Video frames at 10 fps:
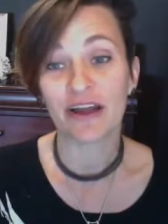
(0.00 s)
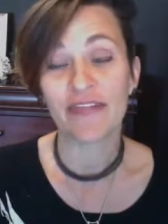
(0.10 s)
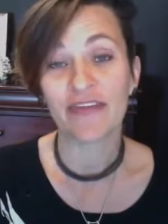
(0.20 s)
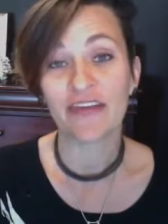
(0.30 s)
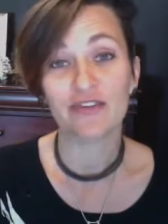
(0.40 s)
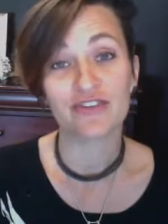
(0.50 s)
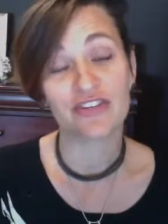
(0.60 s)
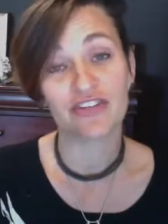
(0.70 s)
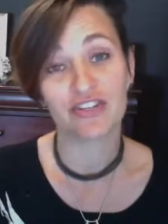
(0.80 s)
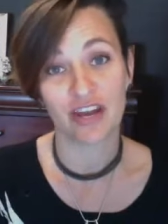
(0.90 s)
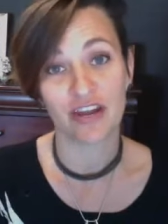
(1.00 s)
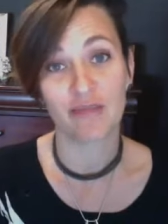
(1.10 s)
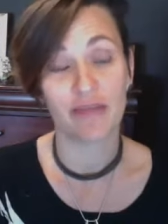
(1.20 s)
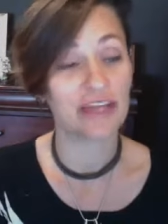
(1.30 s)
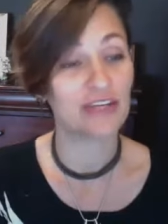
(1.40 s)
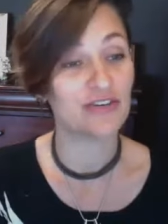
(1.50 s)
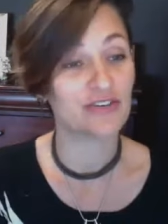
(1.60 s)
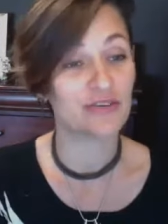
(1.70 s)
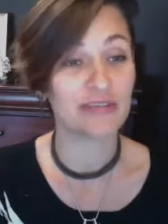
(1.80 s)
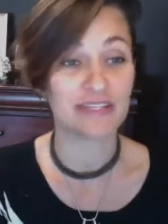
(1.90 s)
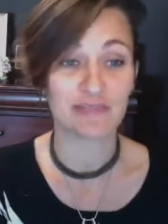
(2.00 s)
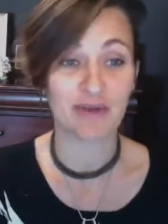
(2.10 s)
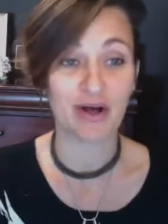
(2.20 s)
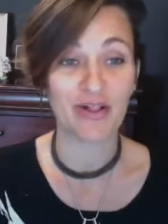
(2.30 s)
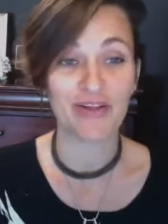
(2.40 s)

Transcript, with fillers: and that you should shut up and you should be small.